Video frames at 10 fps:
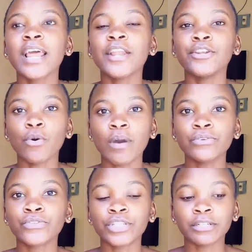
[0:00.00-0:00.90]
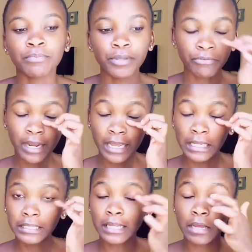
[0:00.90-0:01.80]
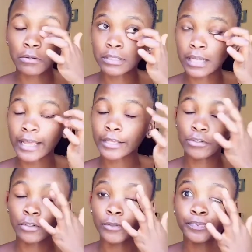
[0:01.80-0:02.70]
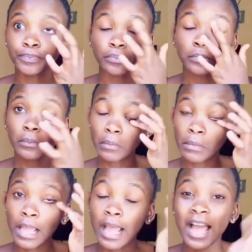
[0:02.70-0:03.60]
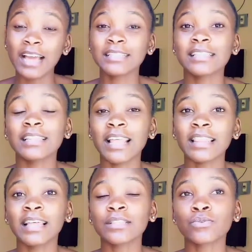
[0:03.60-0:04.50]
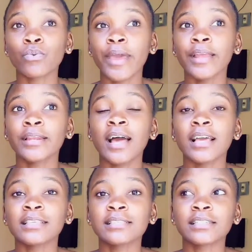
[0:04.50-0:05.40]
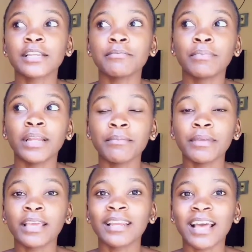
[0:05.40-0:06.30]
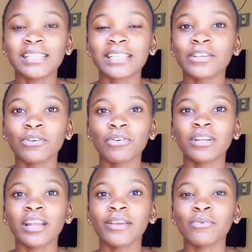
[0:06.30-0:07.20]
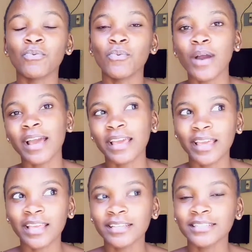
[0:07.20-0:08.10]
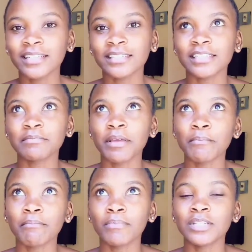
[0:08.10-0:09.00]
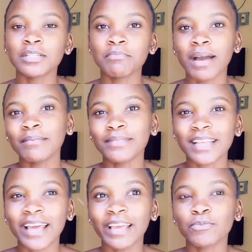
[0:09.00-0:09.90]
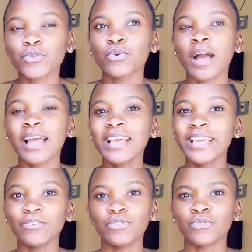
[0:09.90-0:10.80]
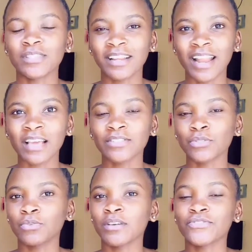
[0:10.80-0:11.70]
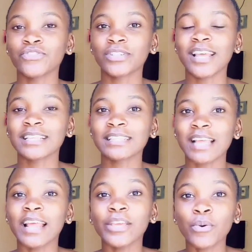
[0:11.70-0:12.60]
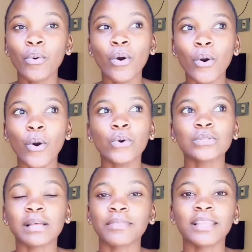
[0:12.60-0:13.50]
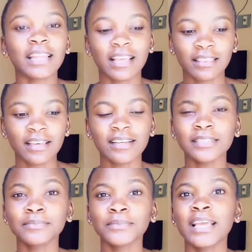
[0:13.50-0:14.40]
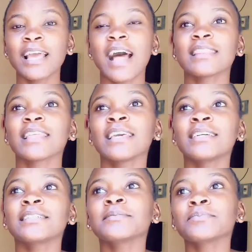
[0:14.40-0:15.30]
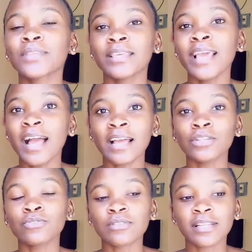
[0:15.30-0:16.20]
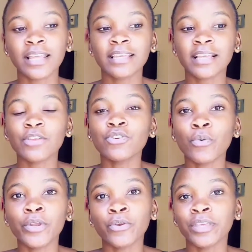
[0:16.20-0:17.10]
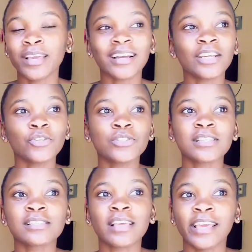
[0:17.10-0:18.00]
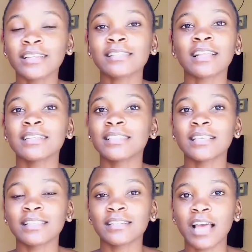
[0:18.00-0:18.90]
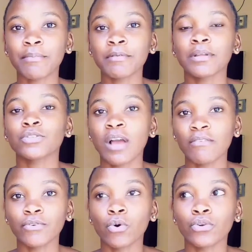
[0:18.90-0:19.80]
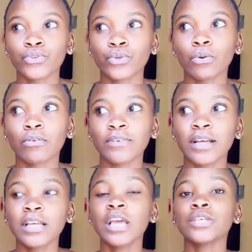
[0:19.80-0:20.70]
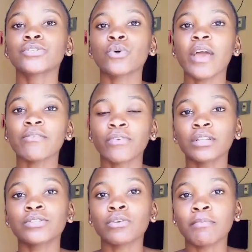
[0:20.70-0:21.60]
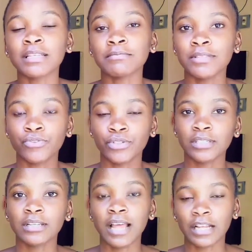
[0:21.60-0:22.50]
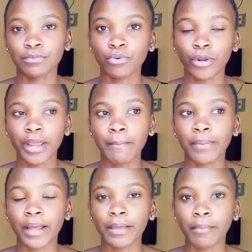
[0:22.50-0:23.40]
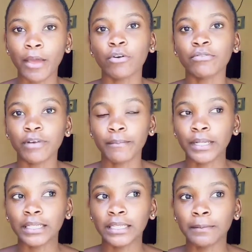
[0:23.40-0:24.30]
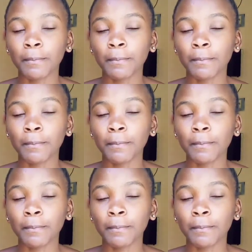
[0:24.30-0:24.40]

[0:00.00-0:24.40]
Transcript: No one treated me right. I was like, you know, I start that that's when I started blaming and asking God like why did my did mom die? I'm sure if she was alive she would have treated us equal or something like that. And then yeah, it was like you know when you're young you just hate certain things that happen but you have no control over. So I felt so much mistreated and heartbroken by my own family